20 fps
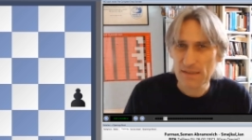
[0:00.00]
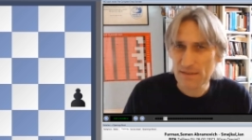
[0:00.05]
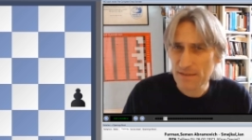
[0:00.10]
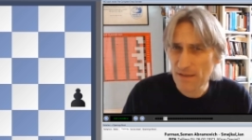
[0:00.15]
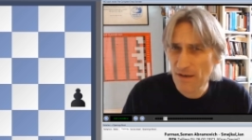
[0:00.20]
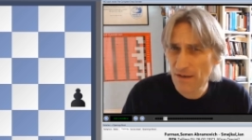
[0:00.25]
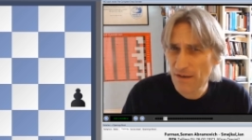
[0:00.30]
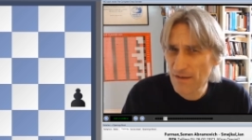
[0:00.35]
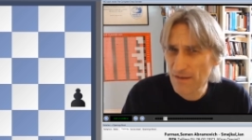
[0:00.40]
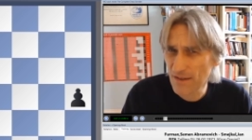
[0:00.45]

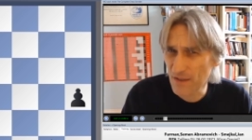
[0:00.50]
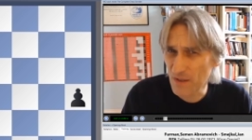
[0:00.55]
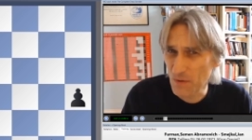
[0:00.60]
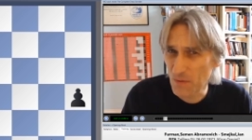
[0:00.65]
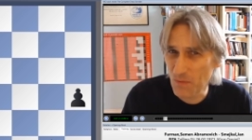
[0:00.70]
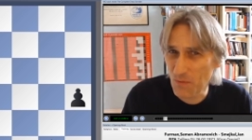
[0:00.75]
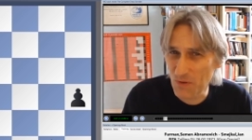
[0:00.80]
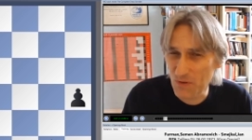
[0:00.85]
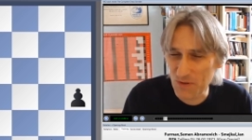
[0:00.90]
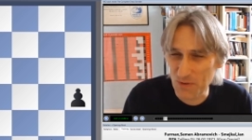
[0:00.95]
Tal
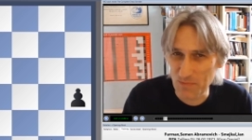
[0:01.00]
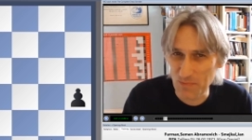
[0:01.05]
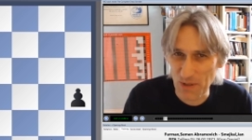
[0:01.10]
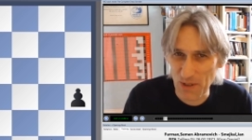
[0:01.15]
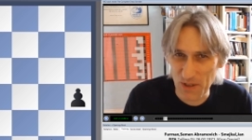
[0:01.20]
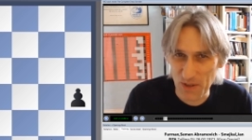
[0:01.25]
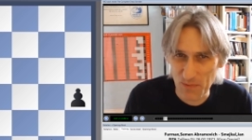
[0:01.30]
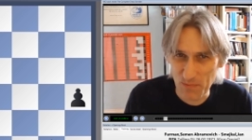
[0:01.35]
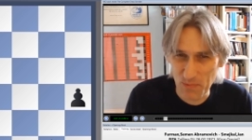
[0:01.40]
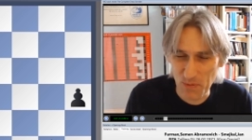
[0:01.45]
wandered
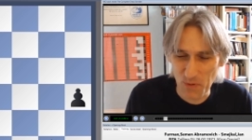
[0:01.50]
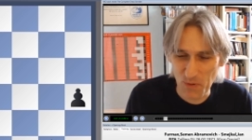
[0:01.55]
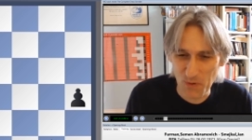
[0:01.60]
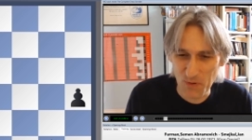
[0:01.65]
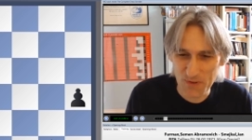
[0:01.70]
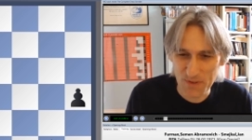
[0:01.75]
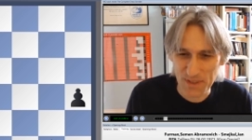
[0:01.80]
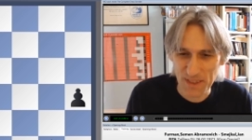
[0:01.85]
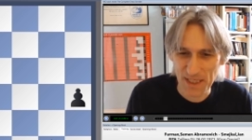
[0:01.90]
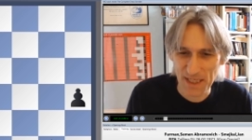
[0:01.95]
by the
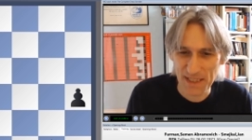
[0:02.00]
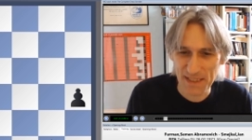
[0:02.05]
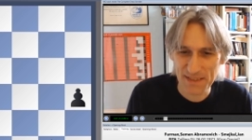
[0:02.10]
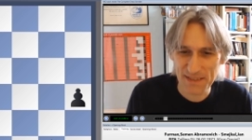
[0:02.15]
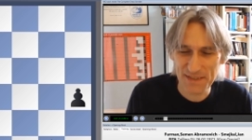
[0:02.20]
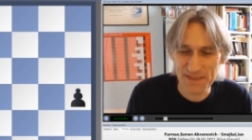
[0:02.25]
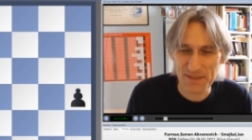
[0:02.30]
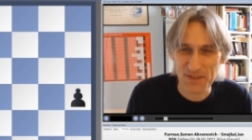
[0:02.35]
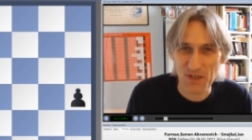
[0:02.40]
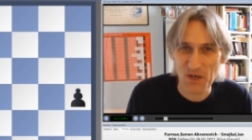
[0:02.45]
board
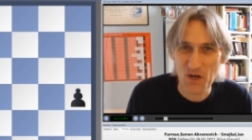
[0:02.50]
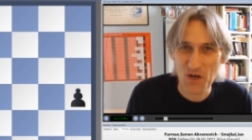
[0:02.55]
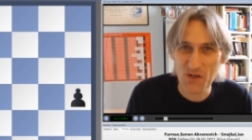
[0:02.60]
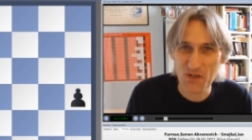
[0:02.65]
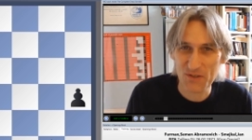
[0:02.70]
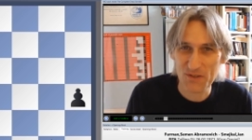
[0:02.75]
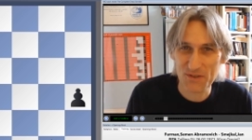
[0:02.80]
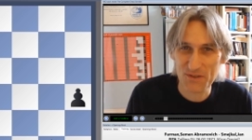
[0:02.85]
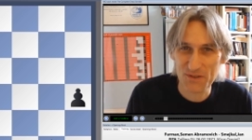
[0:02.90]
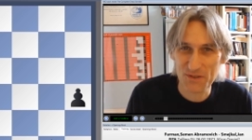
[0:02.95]
and
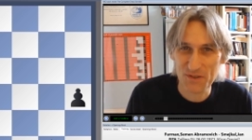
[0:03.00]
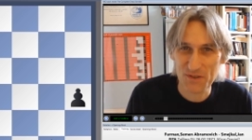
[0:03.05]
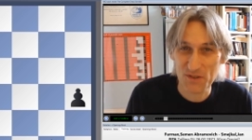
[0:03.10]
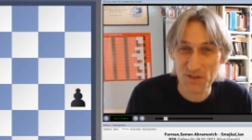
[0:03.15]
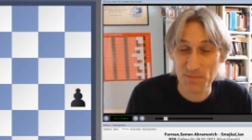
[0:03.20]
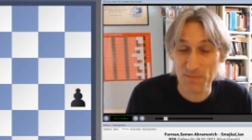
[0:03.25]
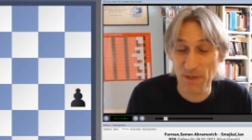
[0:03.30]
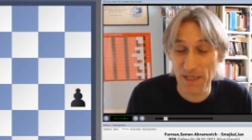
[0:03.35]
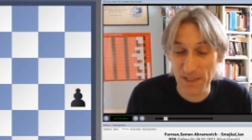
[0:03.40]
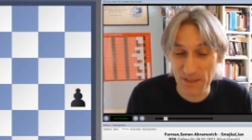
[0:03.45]
asked
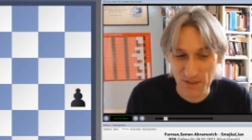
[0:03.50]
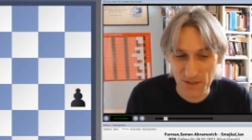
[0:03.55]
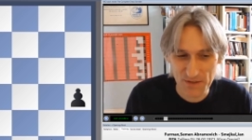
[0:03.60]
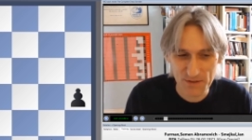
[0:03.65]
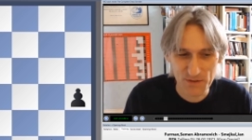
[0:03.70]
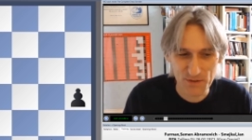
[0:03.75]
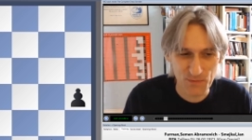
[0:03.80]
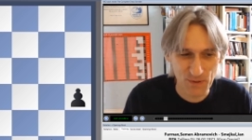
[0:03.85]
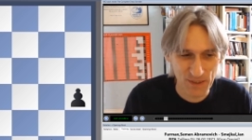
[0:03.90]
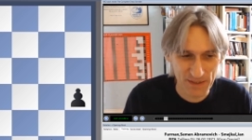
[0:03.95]

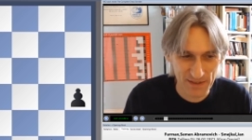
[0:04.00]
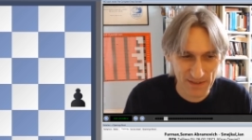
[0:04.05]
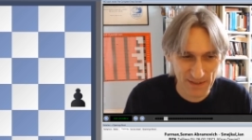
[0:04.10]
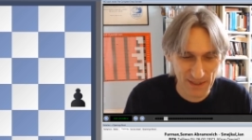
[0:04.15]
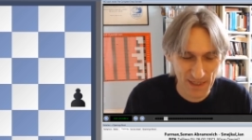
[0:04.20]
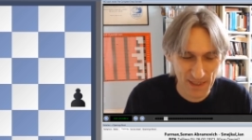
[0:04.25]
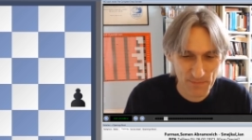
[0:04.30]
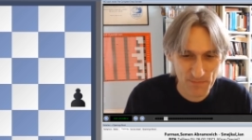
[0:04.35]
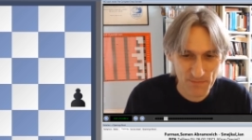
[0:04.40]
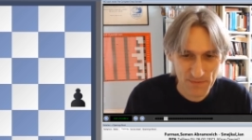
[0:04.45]
Smejkal, who won the
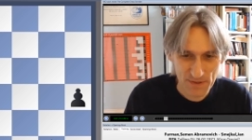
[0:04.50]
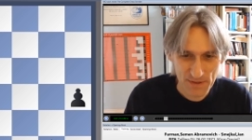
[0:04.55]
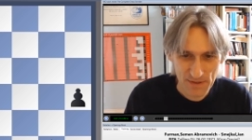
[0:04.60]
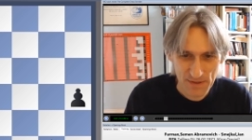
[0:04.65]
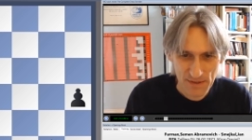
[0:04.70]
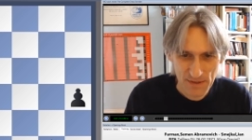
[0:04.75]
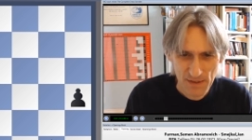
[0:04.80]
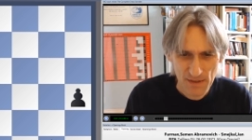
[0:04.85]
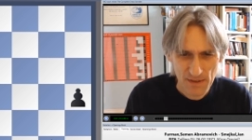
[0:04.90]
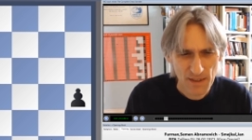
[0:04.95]
game,
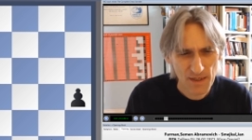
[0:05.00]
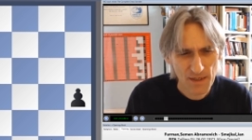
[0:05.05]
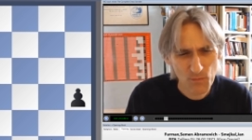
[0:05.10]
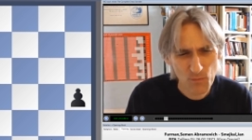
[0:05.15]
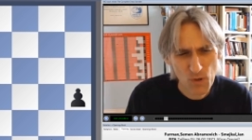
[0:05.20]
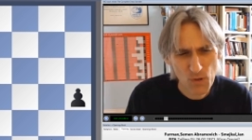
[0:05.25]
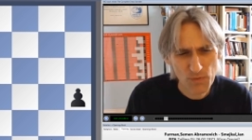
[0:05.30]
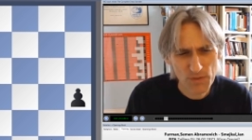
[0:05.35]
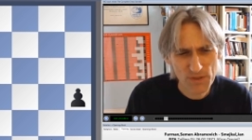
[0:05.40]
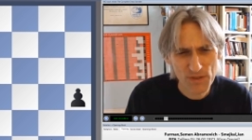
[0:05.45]
uh,
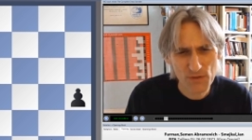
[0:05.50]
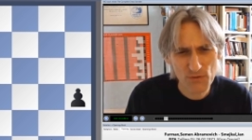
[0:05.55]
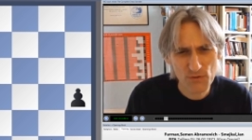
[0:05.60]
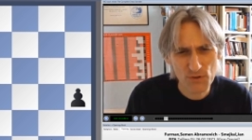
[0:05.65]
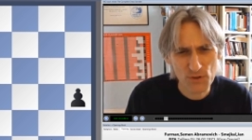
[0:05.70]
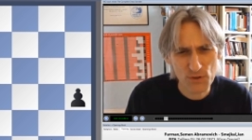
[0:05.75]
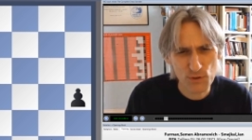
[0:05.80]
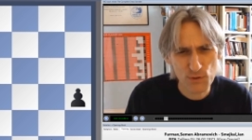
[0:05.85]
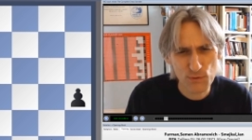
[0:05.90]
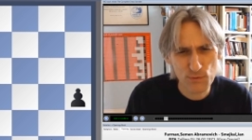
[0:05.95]
what would you
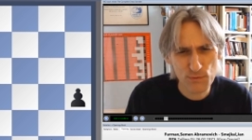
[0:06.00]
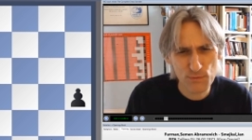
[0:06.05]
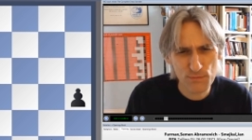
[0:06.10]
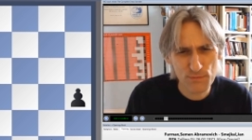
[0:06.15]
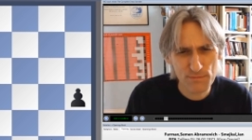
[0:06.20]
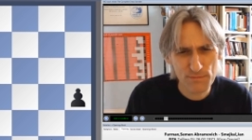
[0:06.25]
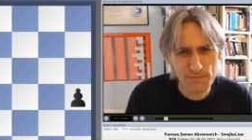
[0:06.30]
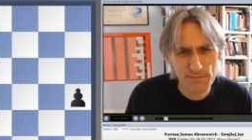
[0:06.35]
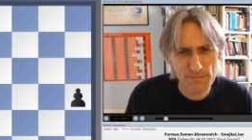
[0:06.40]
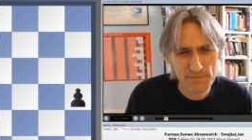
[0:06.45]

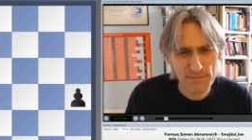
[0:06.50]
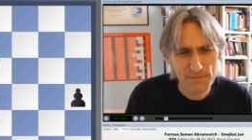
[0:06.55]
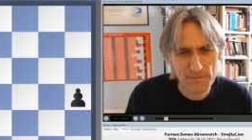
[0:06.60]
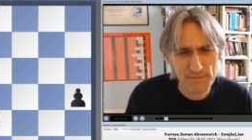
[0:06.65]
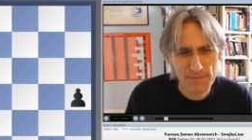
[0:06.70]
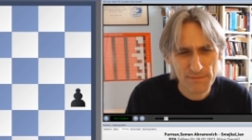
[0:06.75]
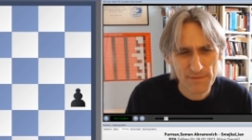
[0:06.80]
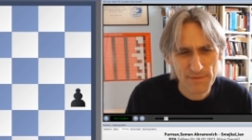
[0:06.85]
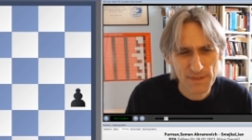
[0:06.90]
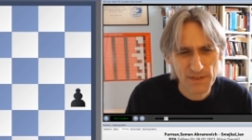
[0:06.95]
do
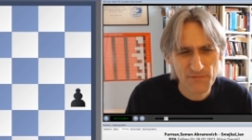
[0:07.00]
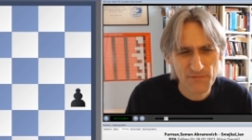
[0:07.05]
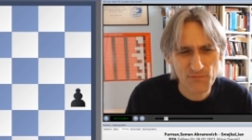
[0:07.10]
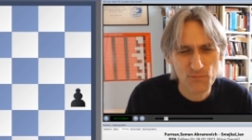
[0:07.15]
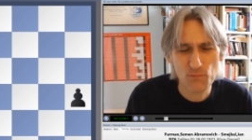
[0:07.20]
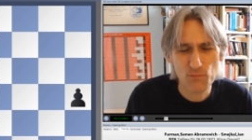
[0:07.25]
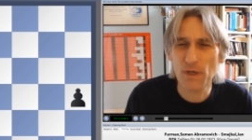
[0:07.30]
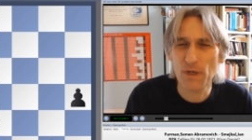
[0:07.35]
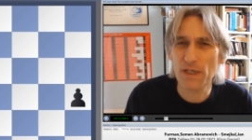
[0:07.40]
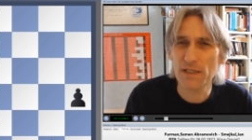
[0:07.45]

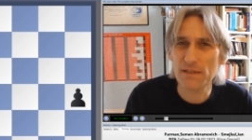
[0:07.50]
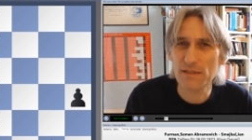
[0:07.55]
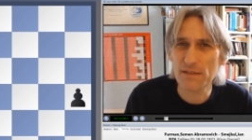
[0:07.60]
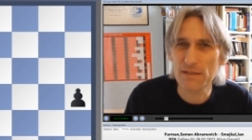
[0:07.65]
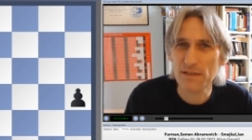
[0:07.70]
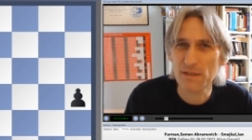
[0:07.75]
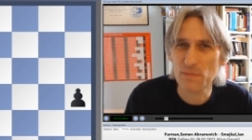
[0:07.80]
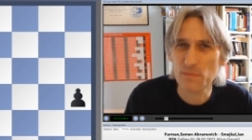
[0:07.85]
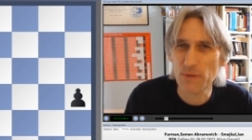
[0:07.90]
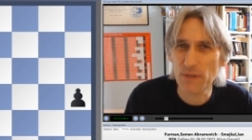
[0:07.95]
if white
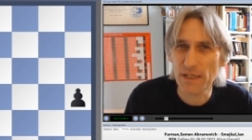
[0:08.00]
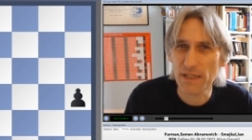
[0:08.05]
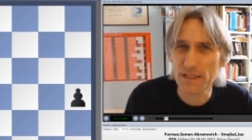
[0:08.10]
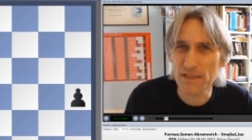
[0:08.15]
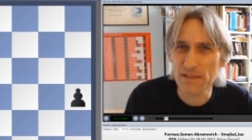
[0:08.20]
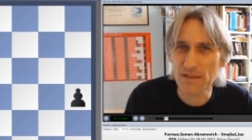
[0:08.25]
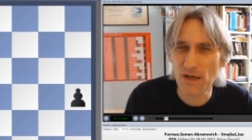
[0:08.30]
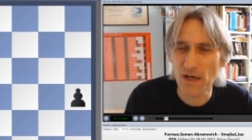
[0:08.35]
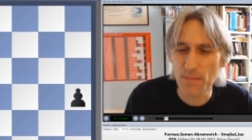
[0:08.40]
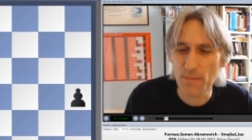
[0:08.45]
had
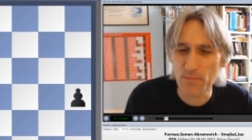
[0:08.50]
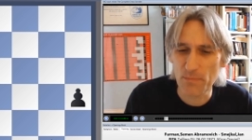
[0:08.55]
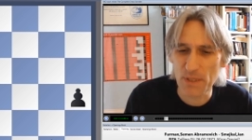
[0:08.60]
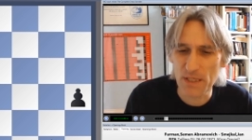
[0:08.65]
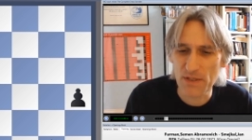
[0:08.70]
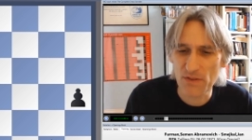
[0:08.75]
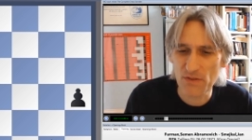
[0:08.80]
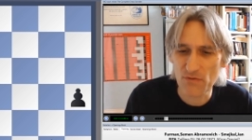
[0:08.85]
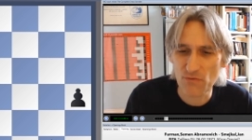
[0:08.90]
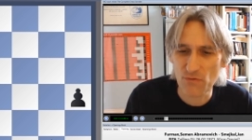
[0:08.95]
played knight
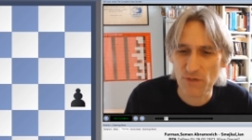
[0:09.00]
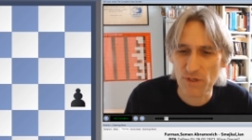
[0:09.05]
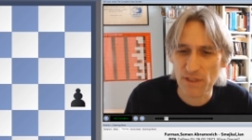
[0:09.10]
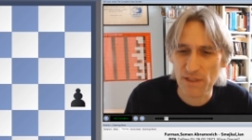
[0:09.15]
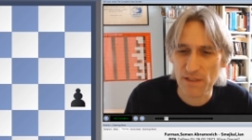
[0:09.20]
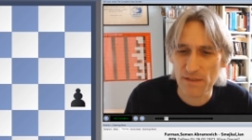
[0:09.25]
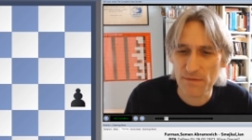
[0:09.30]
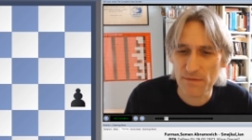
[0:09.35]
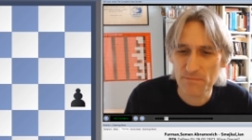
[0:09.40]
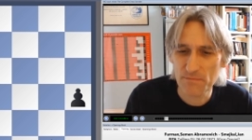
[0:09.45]

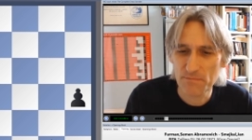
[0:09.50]
b3?